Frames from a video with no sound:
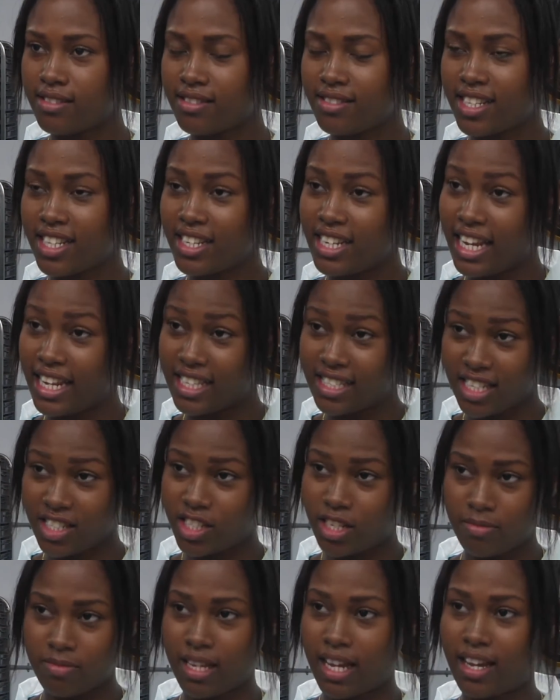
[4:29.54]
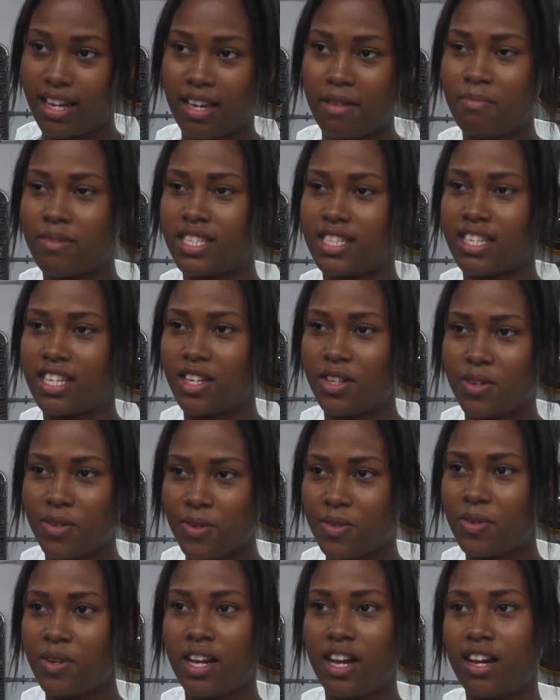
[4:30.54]
Aedes aegypti
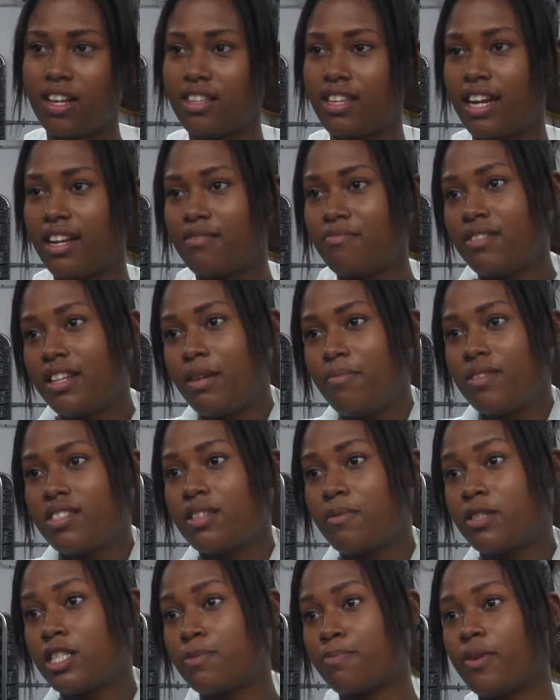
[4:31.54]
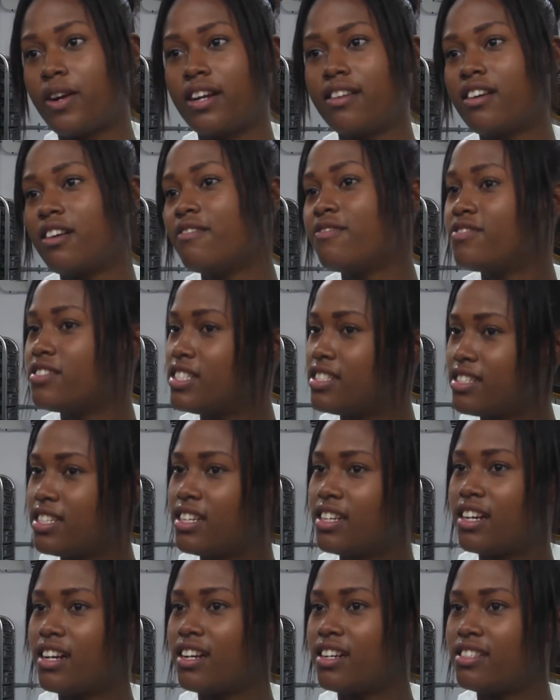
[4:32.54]
mosquito, and that limits the spread of the
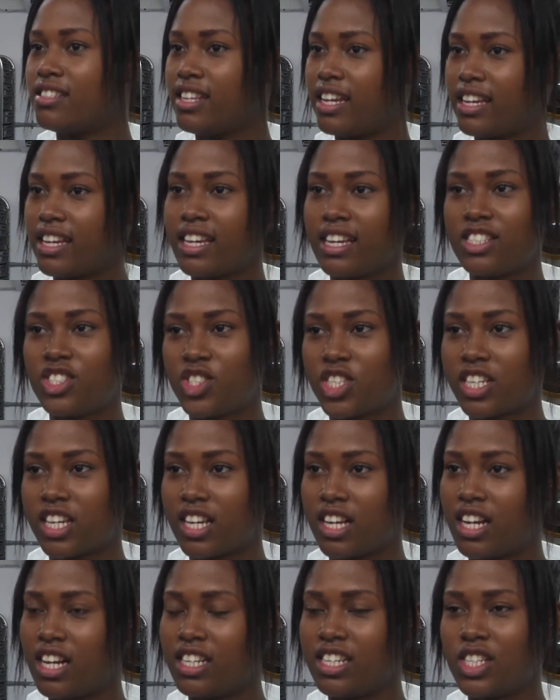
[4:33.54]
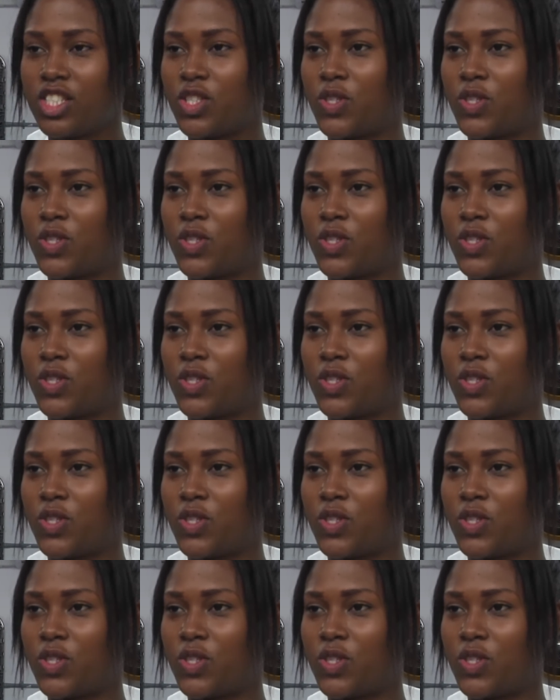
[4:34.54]
Zika, dengue, and chikungunya.